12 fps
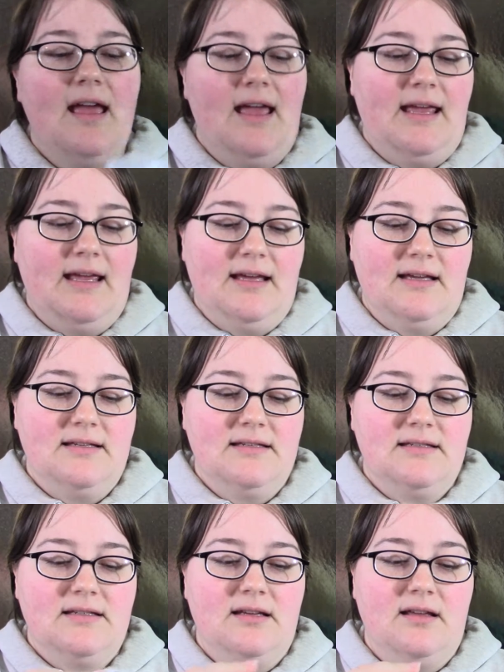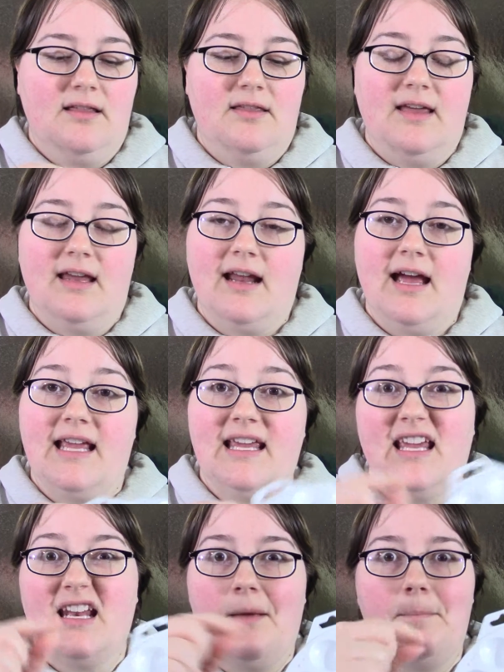and then I
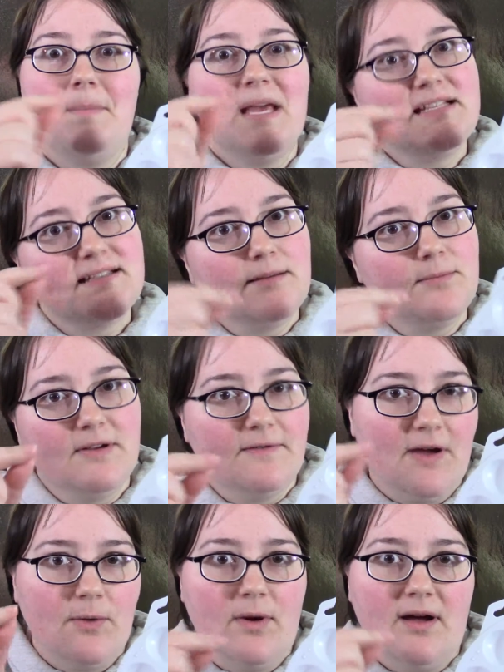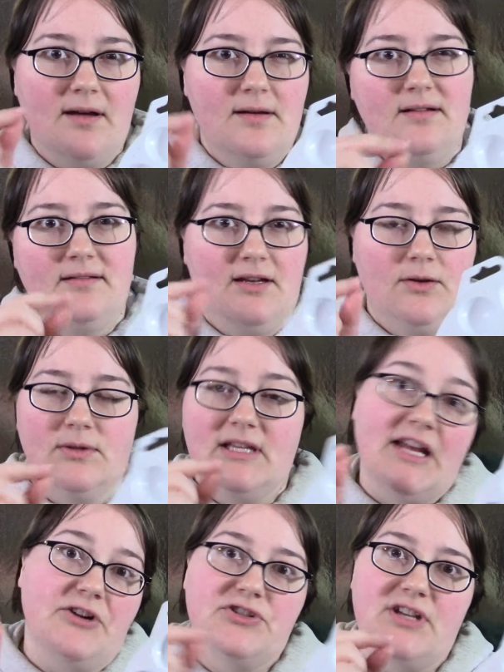can mix them if I want, you know,
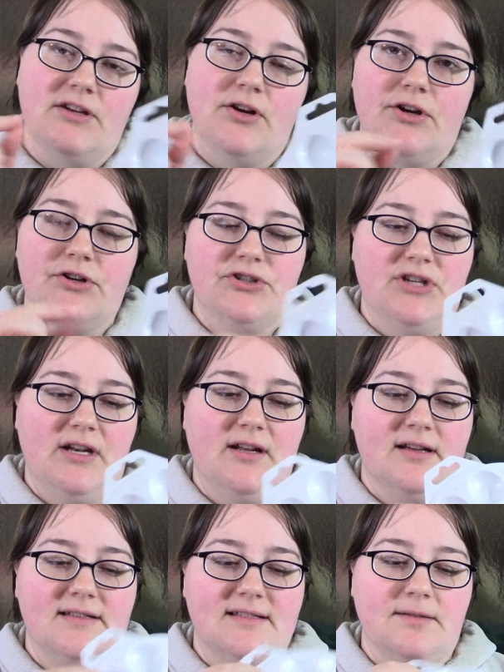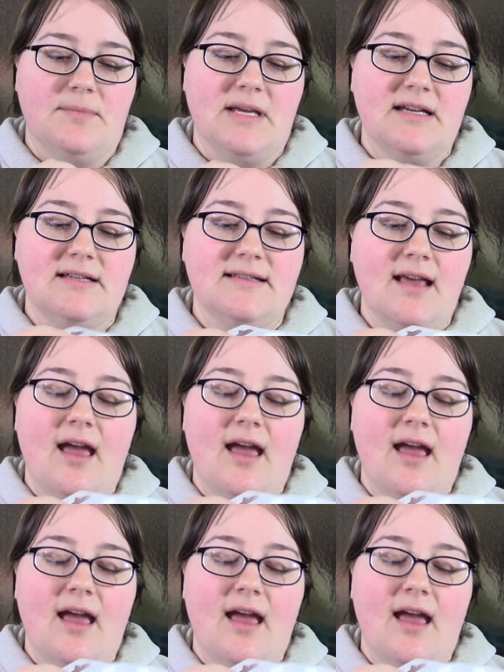lighter shade, darker shade, custom mix,